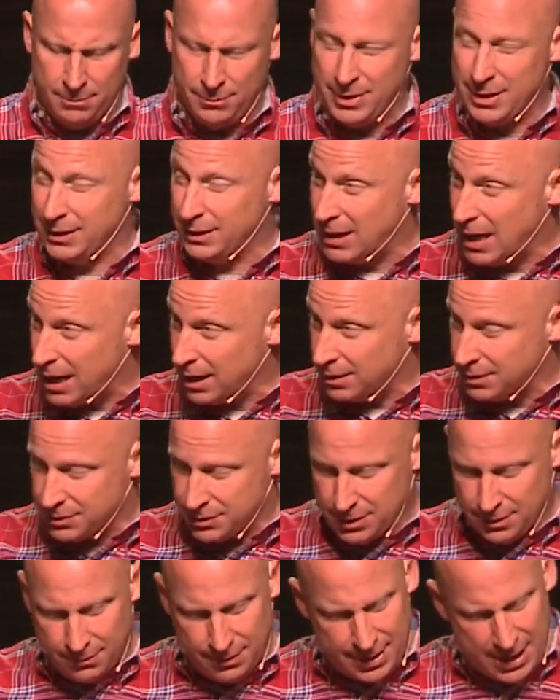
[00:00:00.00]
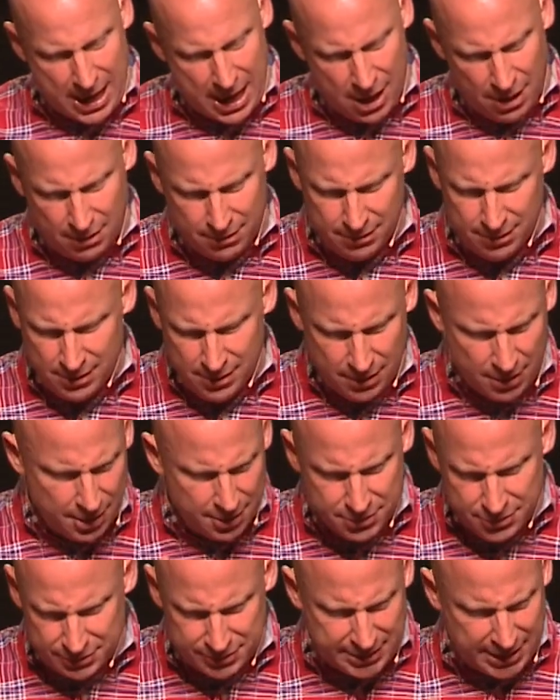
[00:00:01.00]
We acknowledge it without
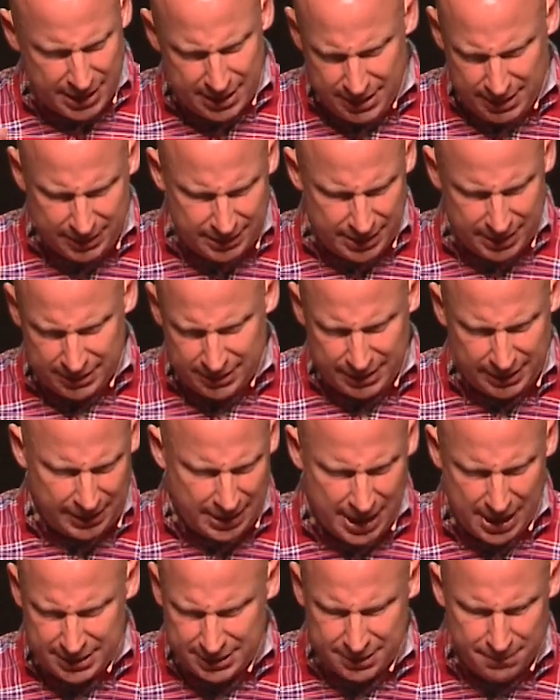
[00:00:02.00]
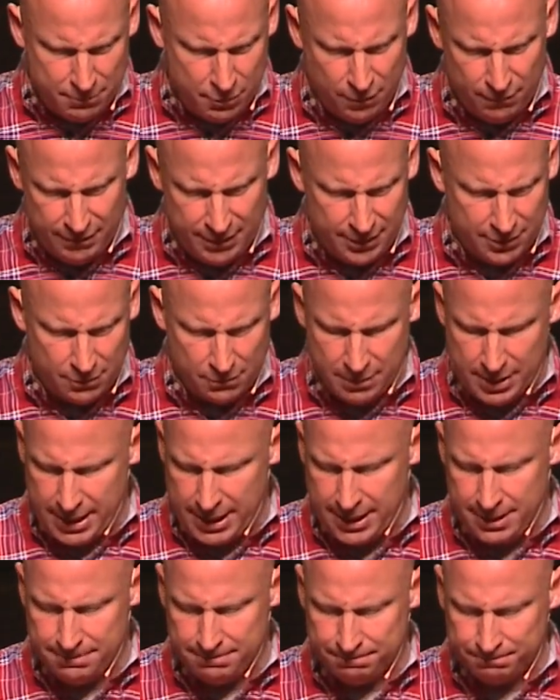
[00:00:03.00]
understanding that God can move either
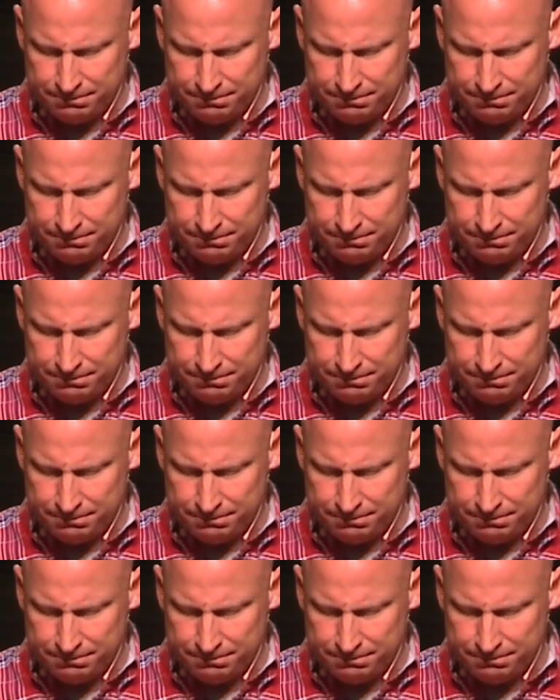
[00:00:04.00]
way.